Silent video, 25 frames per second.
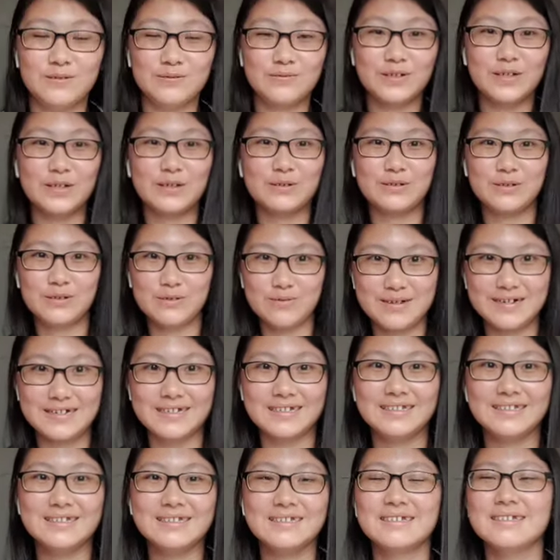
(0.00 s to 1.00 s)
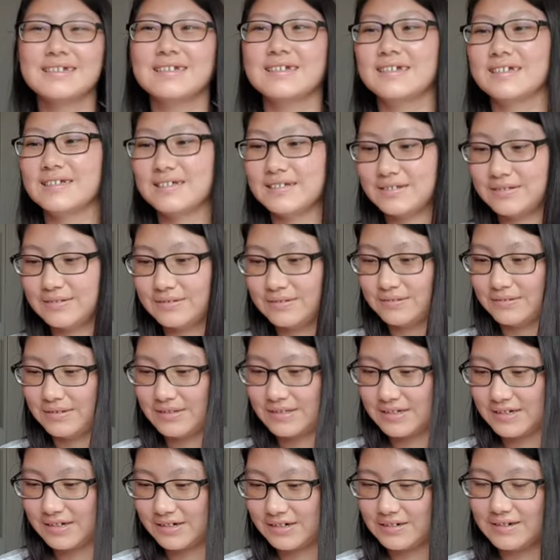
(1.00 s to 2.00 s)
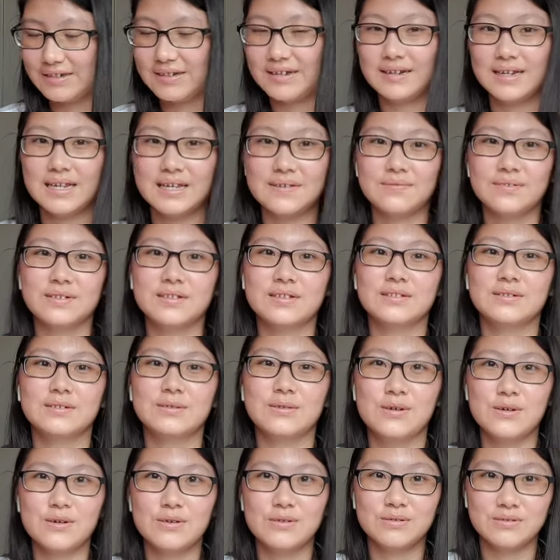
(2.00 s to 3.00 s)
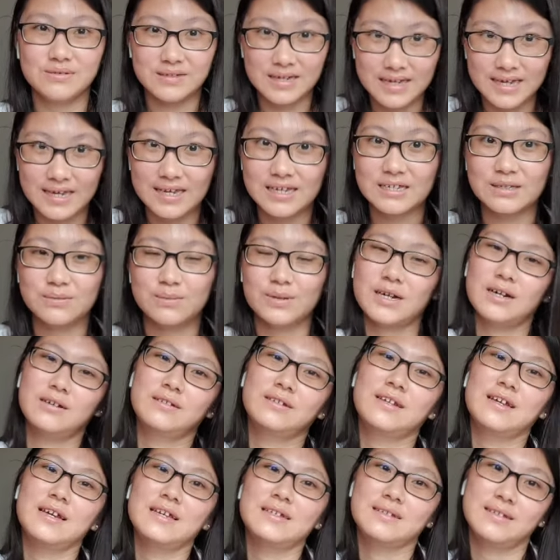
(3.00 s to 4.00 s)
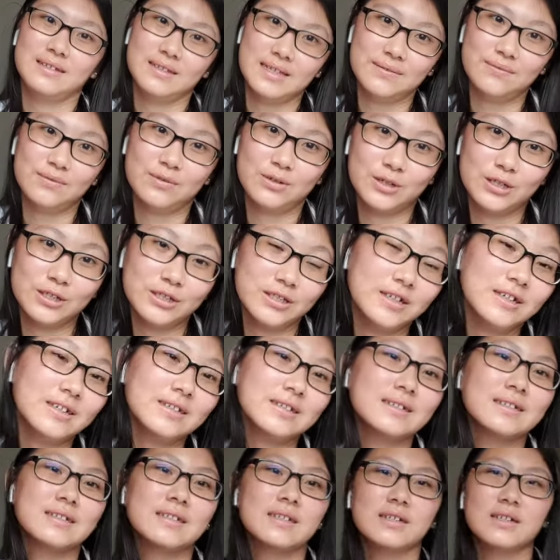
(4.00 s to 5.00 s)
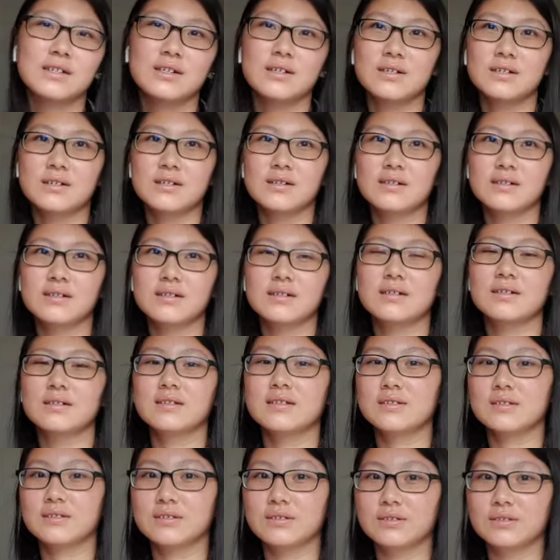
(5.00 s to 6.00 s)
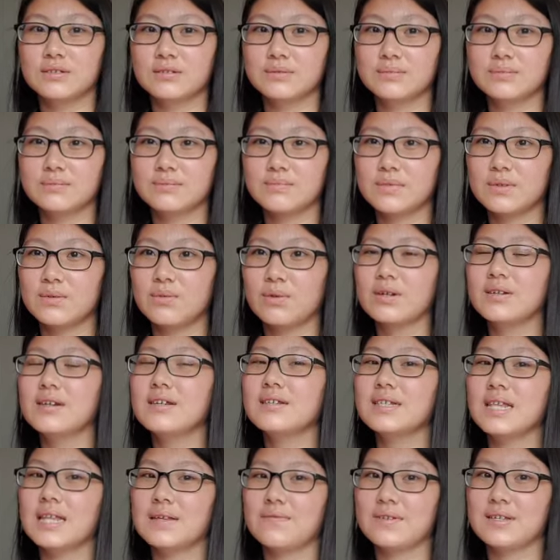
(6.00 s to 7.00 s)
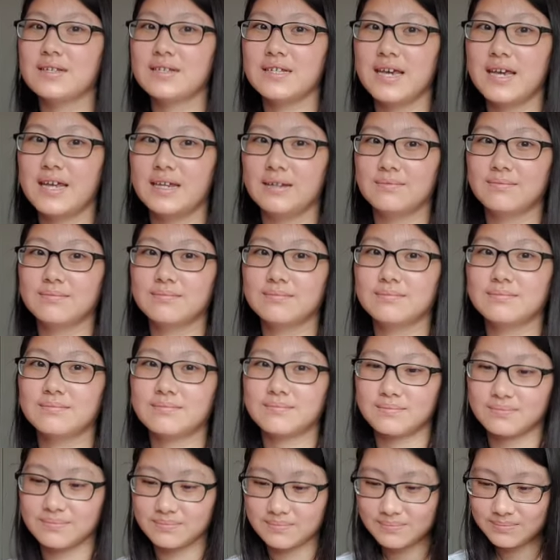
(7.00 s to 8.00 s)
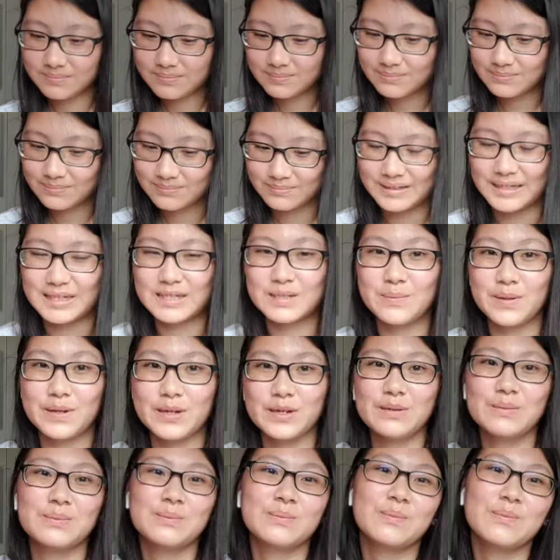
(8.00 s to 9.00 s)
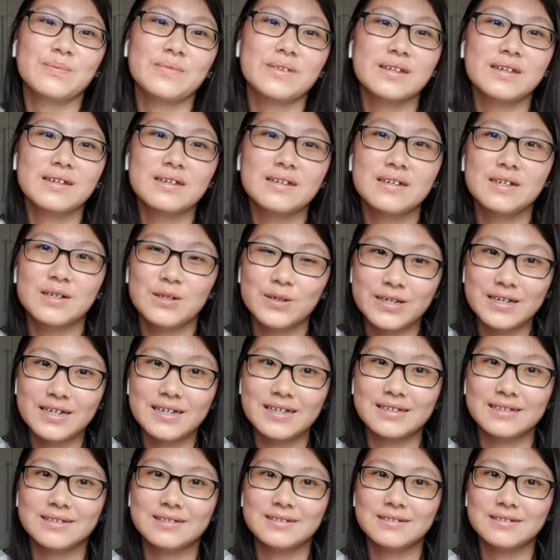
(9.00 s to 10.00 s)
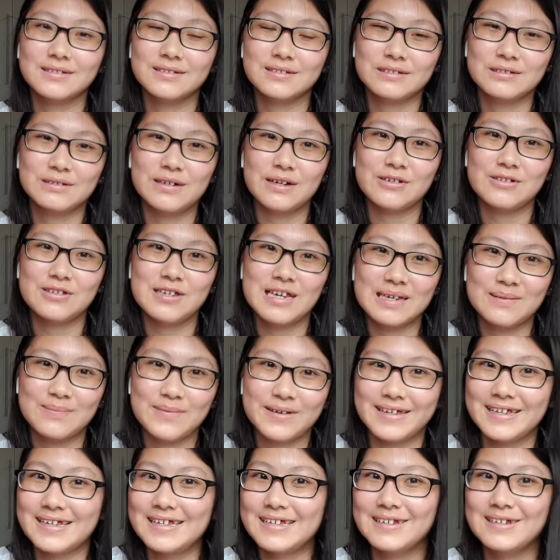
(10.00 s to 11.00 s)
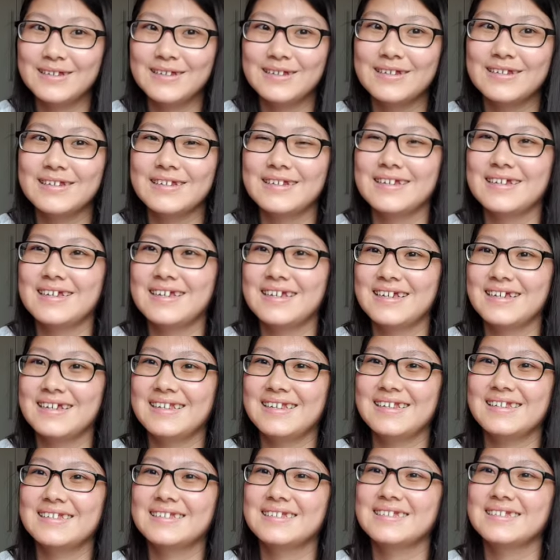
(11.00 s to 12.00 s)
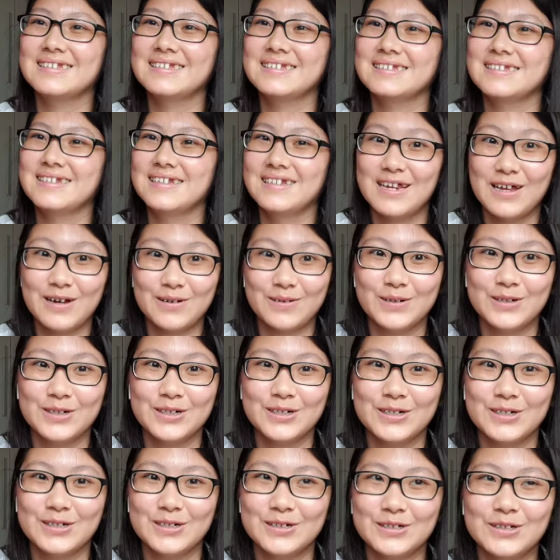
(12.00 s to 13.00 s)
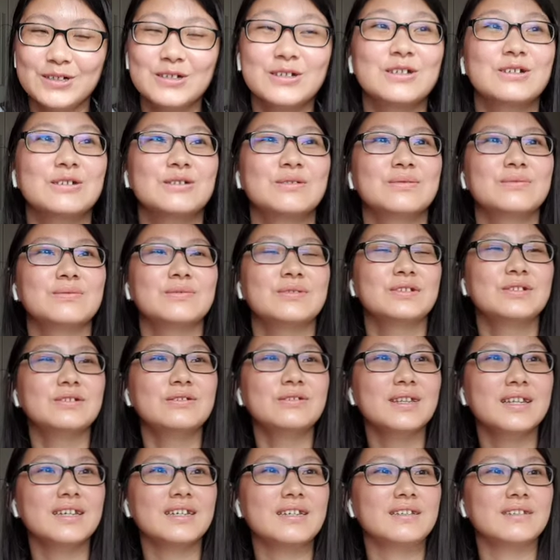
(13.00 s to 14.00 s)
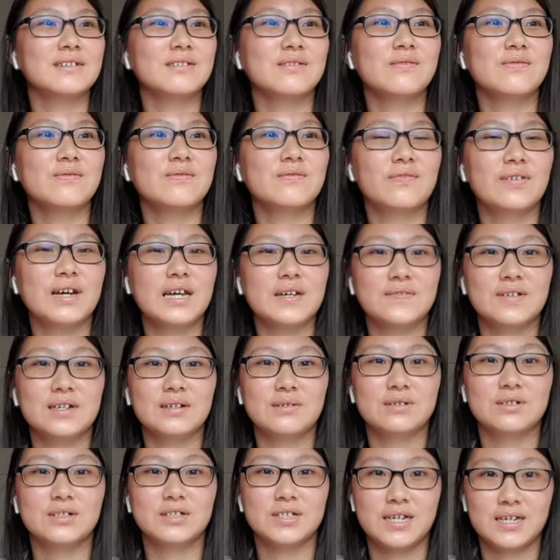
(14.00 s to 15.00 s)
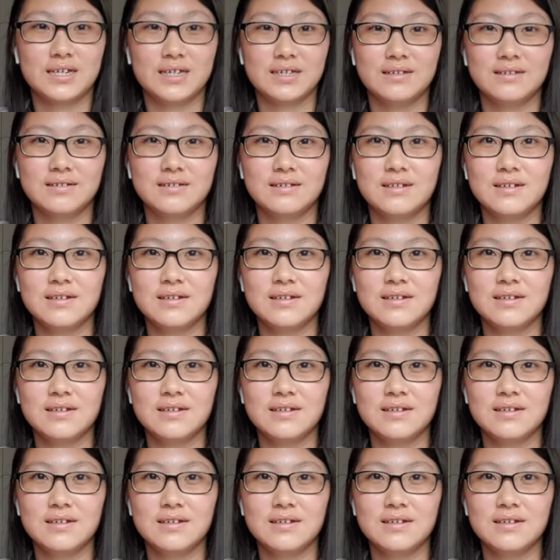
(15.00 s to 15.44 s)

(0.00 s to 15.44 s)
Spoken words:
of hour one. So it's currently 11:08, we'll count it as 11 o'clock. So we'll count it as 11:10, that's better. Okay, so I'll check back in an hour. Oh no, we'll do like a 5 hour check-in.